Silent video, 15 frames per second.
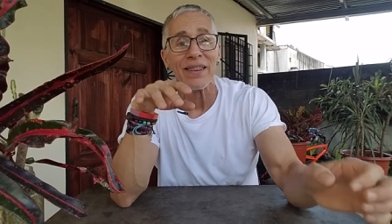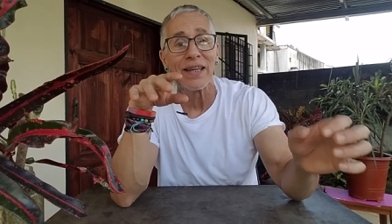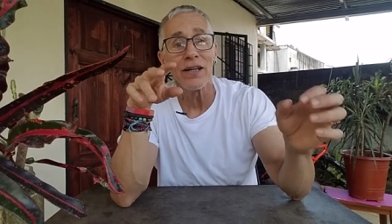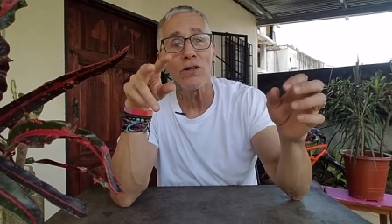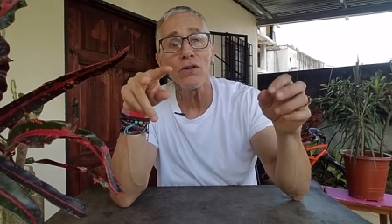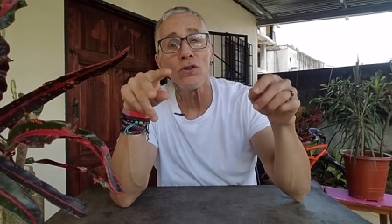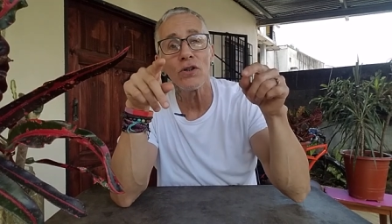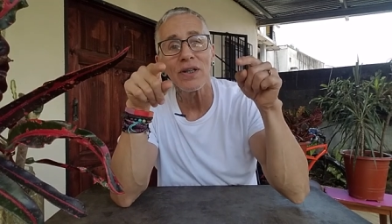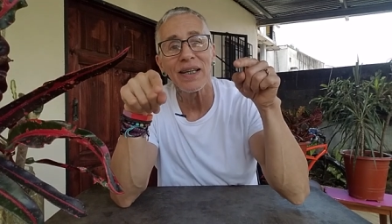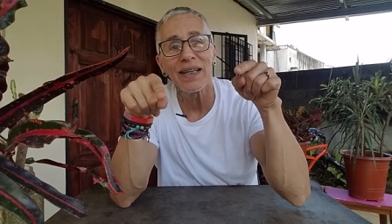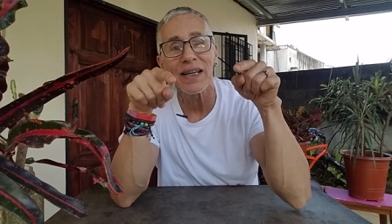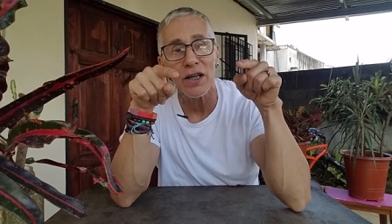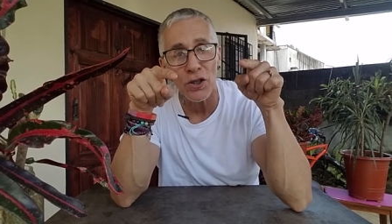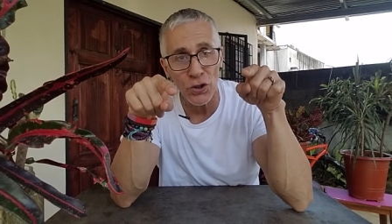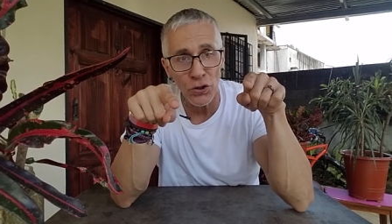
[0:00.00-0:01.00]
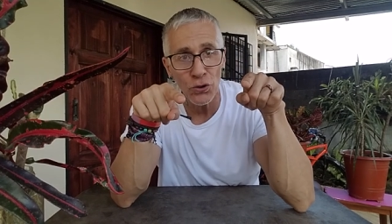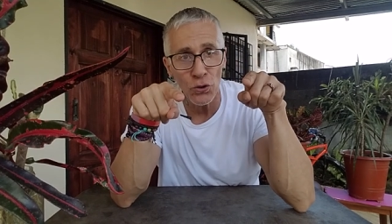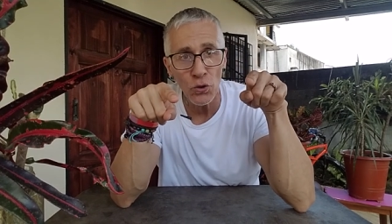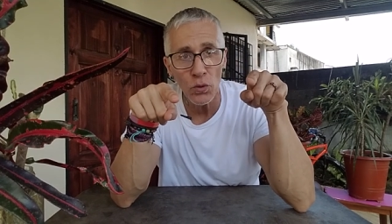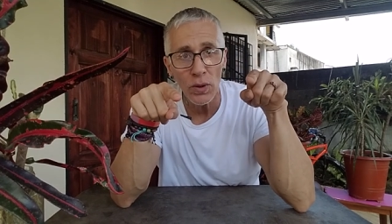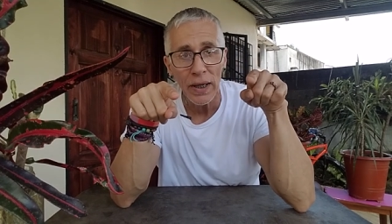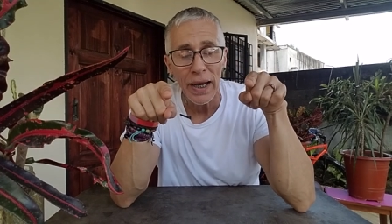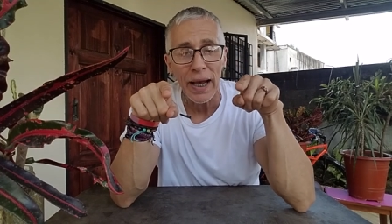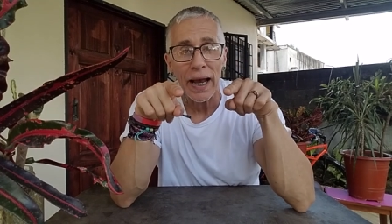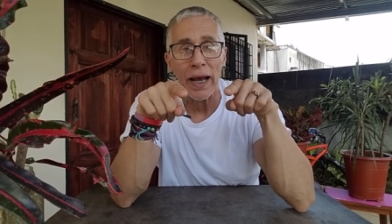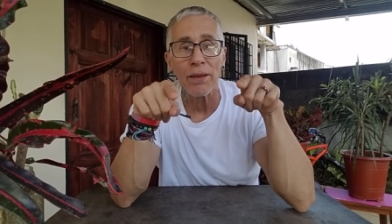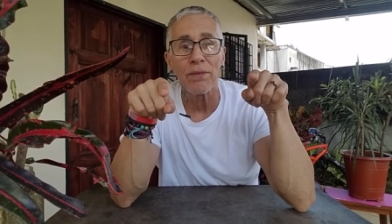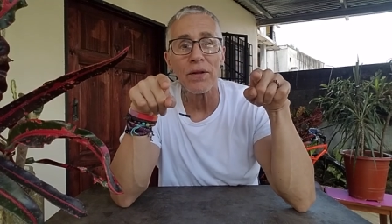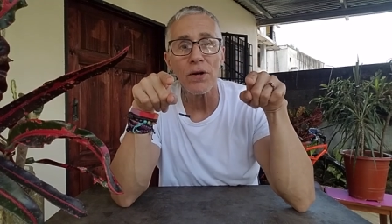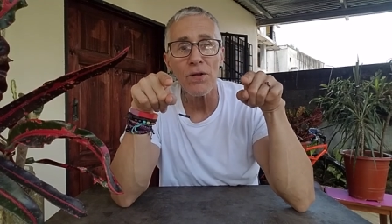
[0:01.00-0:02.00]
They're looking at you
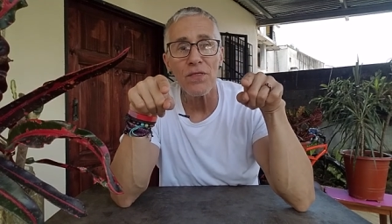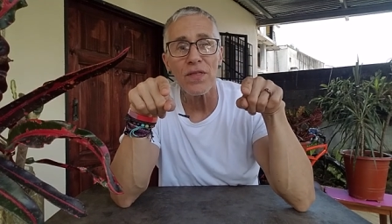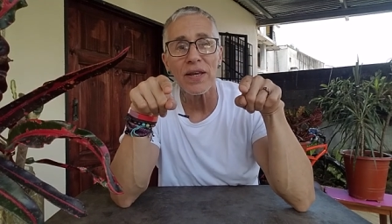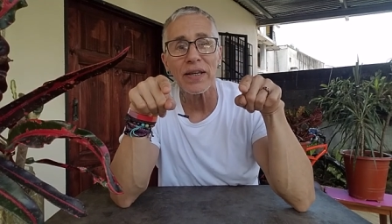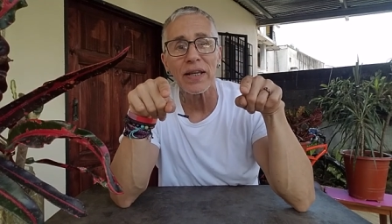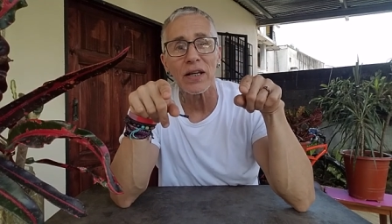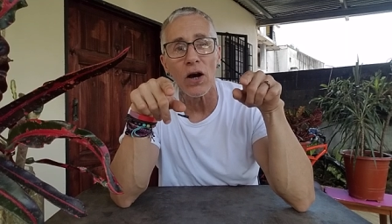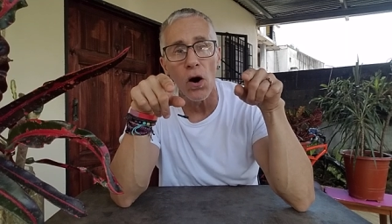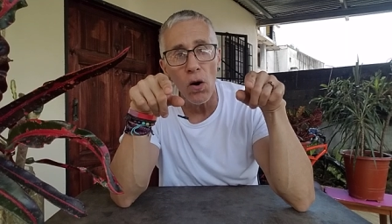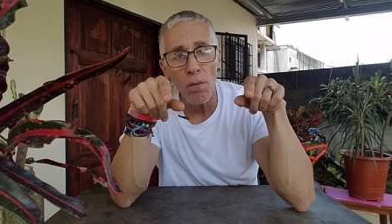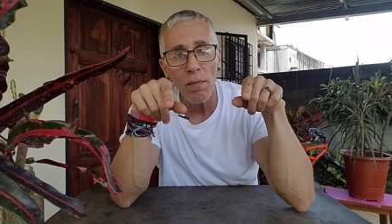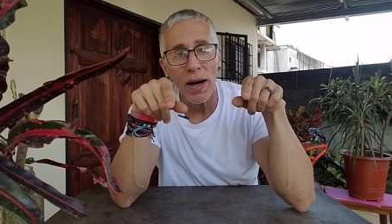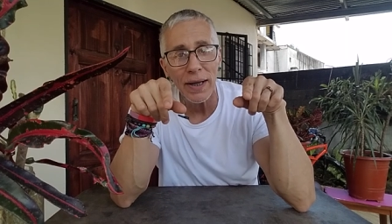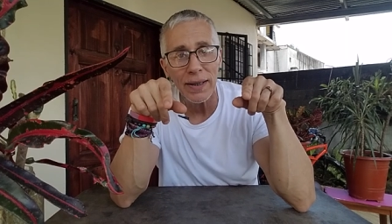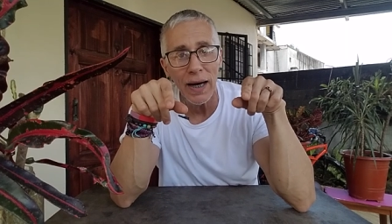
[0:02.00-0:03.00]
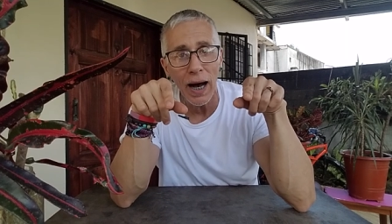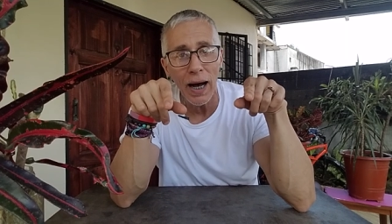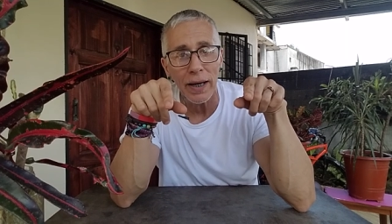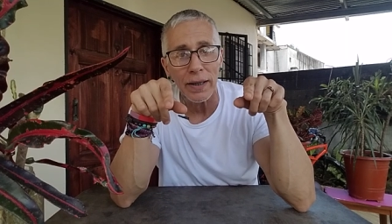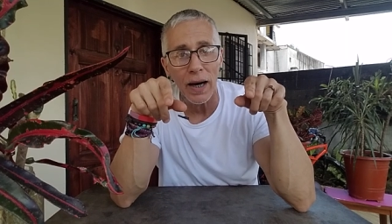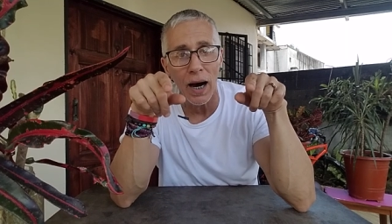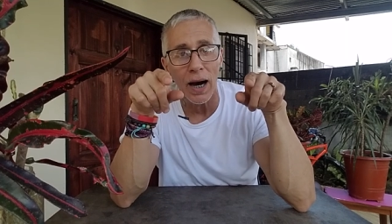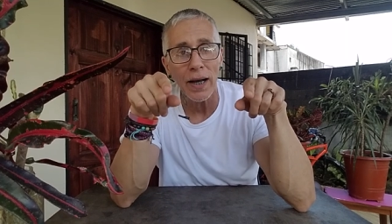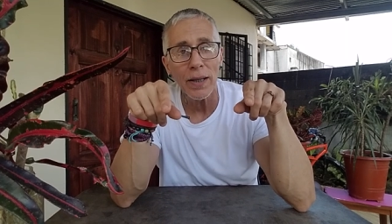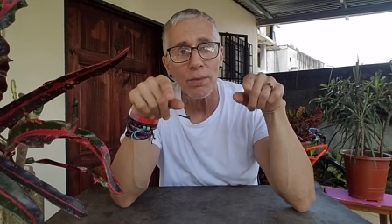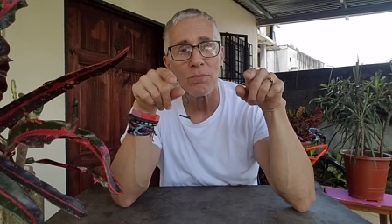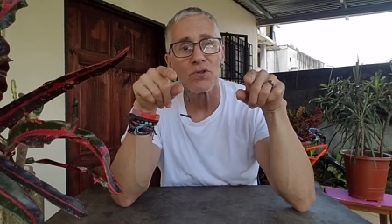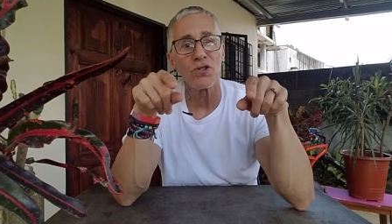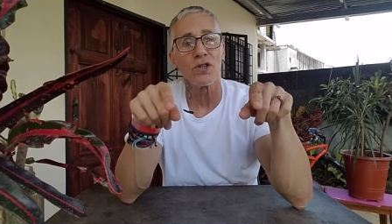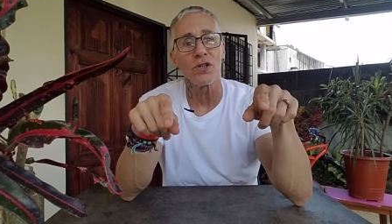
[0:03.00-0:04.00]
and they're thinking, oh my God, I
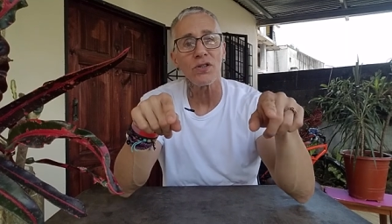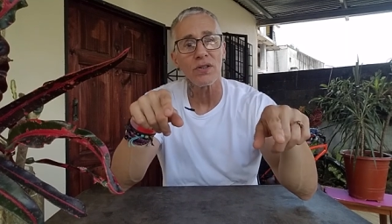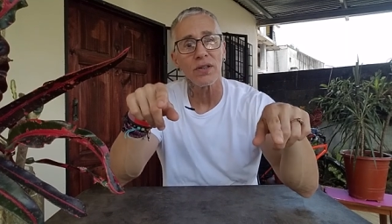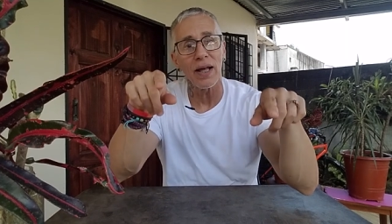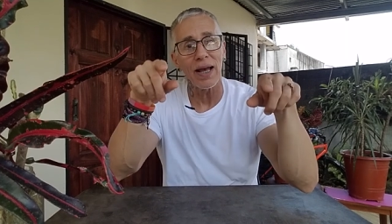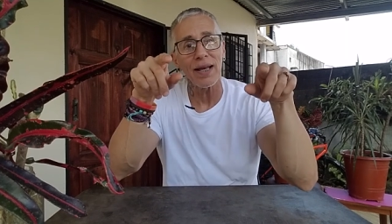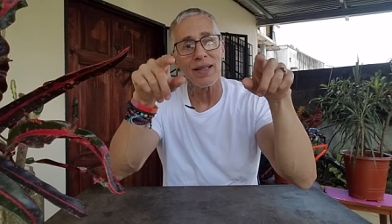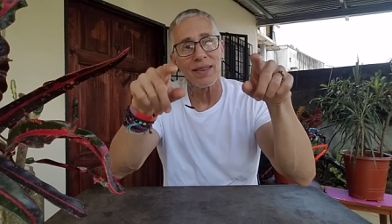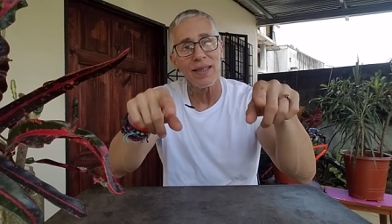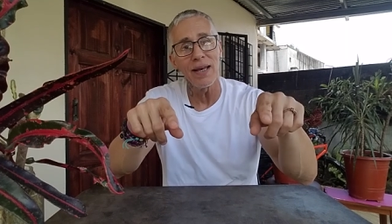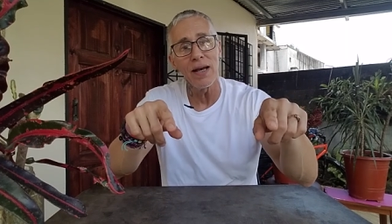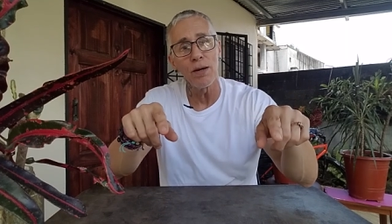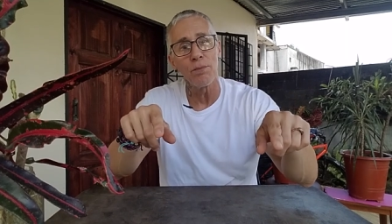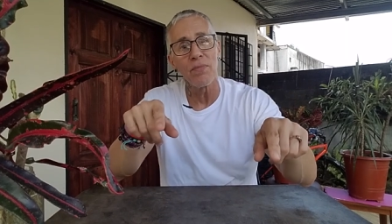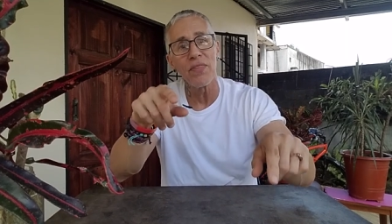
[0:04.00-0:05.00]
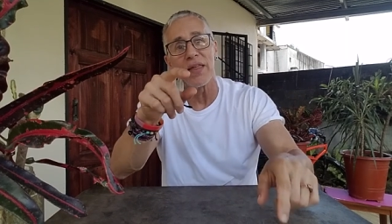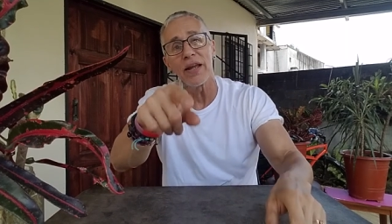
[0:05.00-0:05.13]
am just like them.